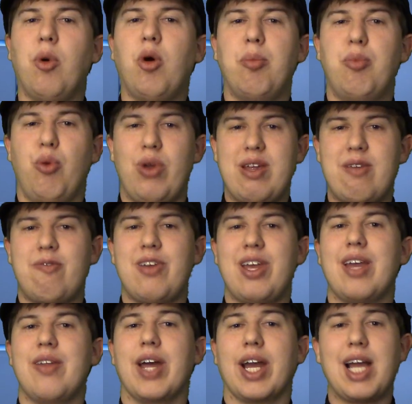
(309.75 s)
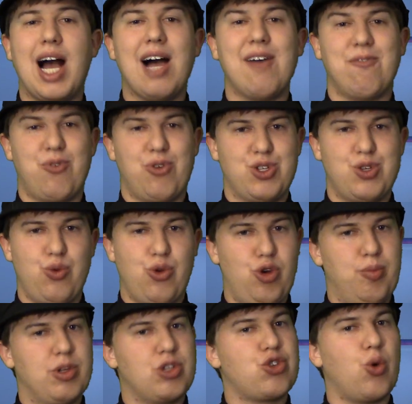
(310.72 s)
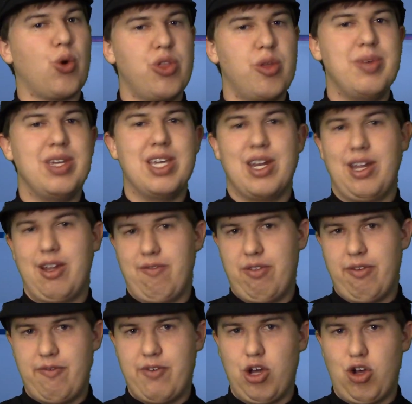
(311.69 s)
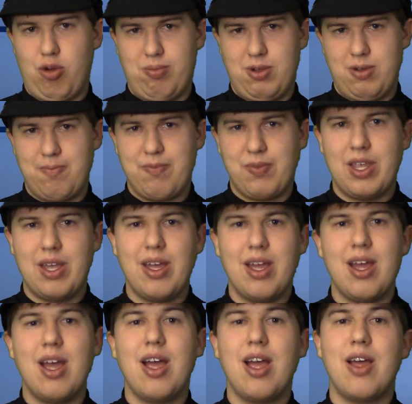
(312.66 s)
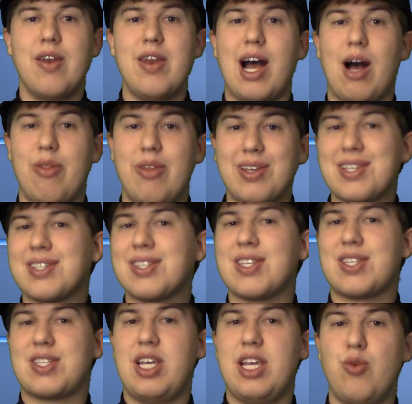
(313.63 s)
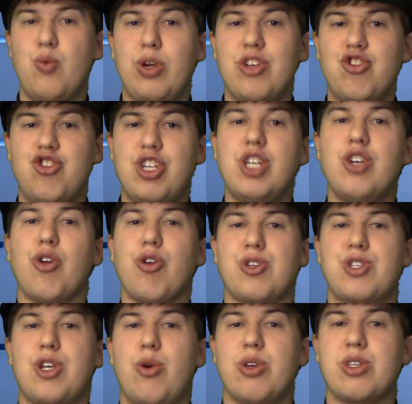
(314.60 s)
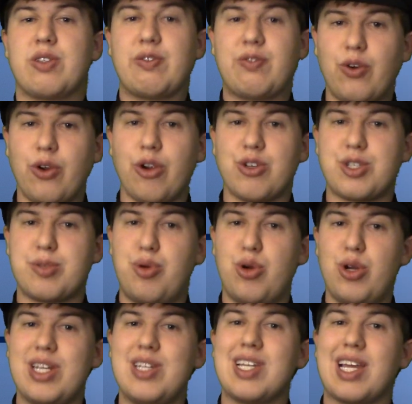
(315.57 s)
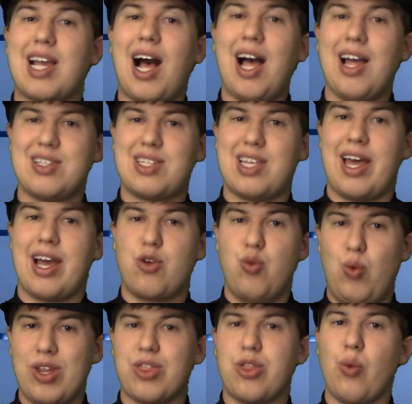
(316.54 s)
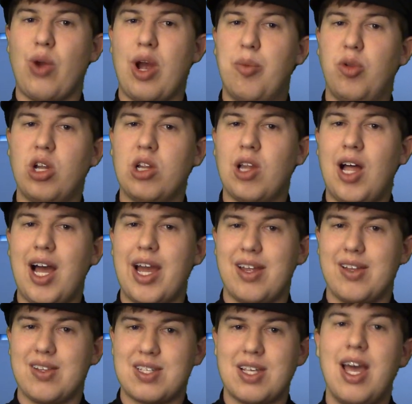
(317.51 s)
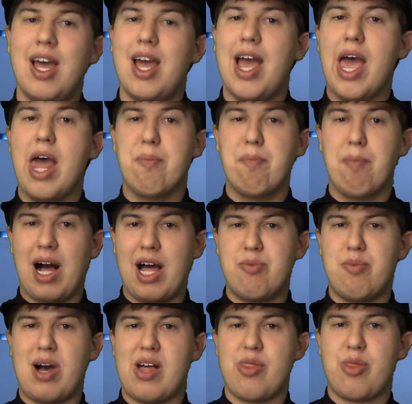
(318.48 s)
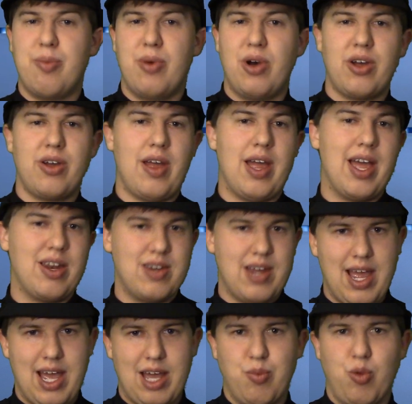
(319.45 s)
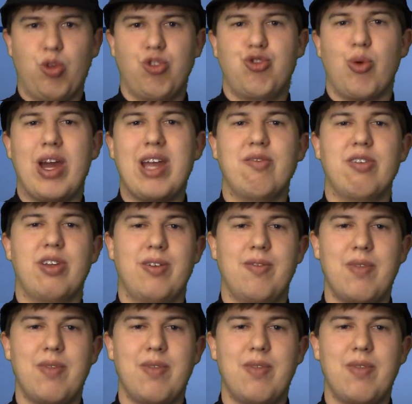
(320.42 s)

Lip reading: briefing in the conference room toward the beginning of the film. Now, this is the scene when Jyn Erso is first put into contact with the Rebel Alliance, and Mon Mothma and Admiral Draven.